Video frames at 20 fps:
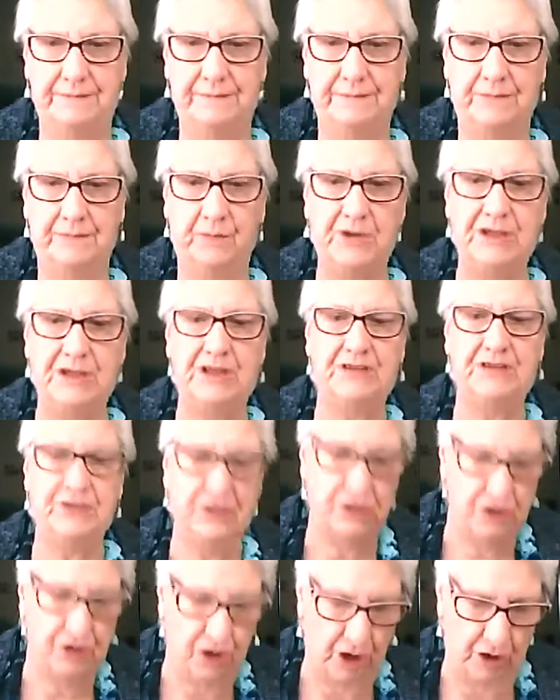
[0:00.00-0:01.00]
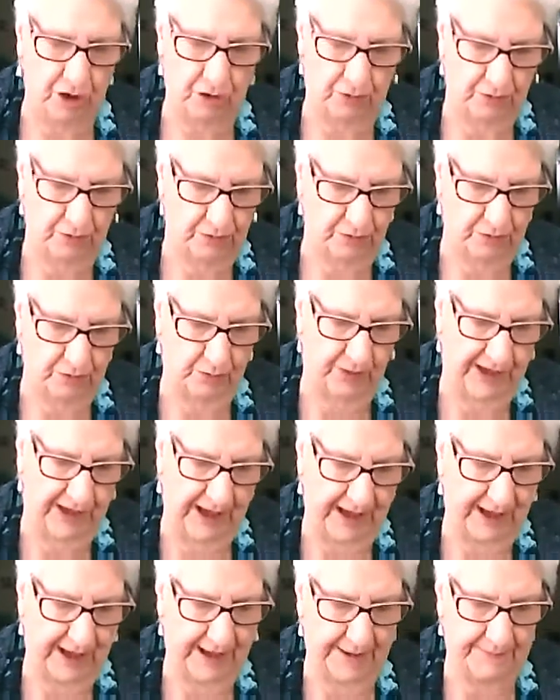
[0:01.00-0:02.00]
We need to know who we
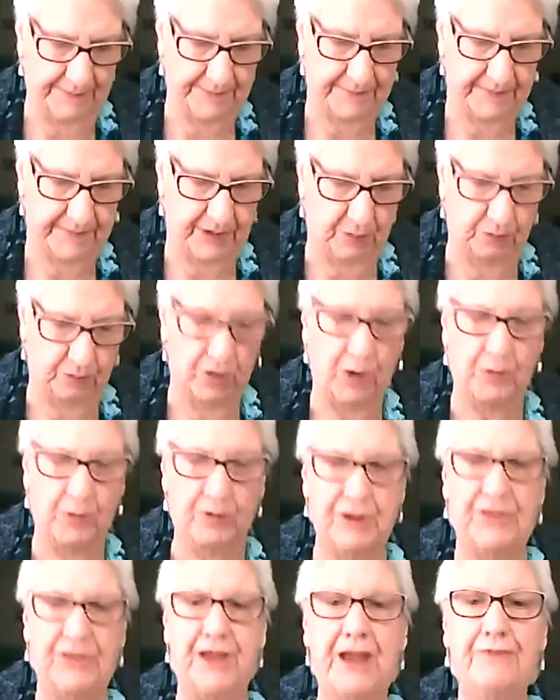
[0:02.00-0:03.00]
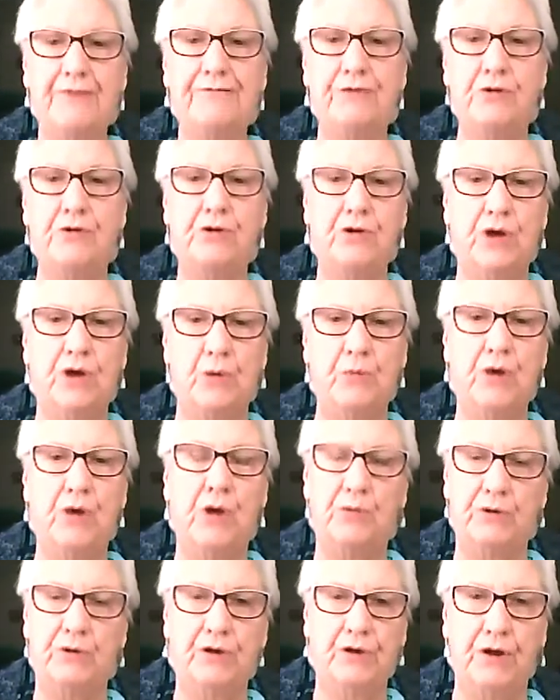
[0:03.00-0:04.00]
are and what we're there for and what
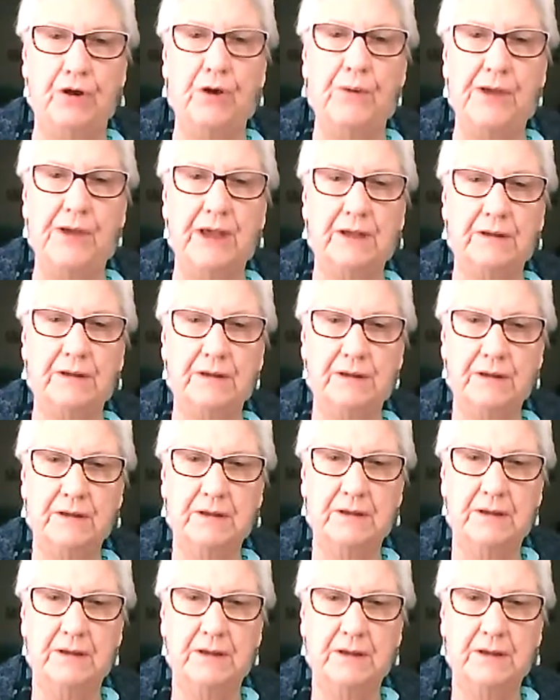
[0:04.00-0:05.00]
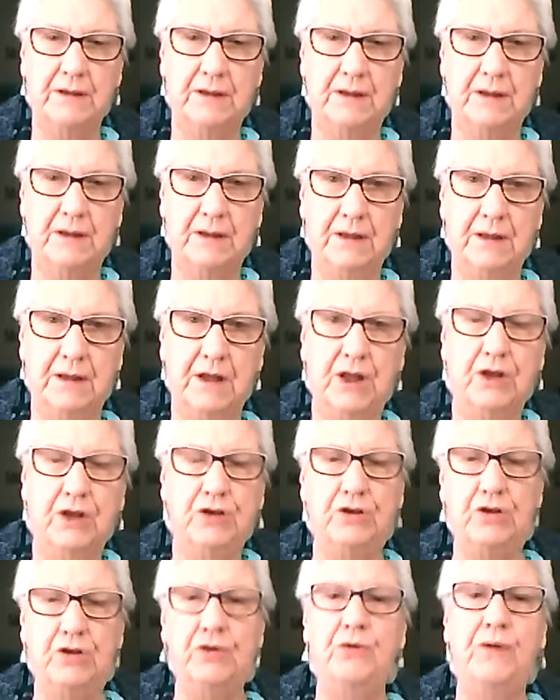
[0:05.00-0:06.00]
we're doing.
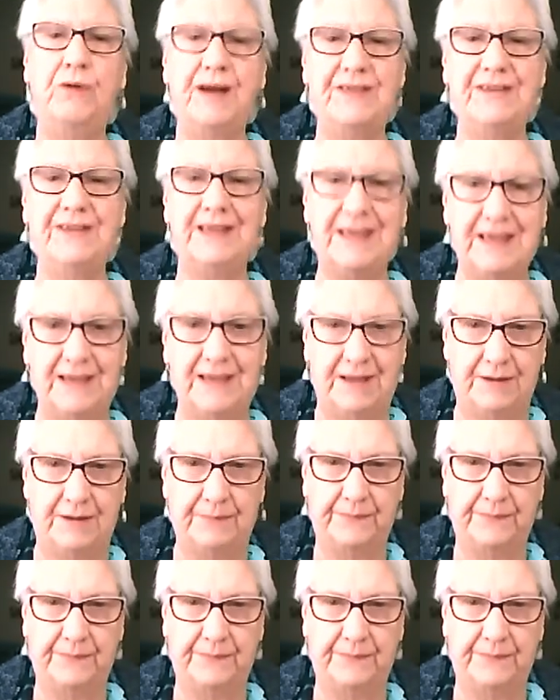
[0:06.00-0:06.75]
You are the key.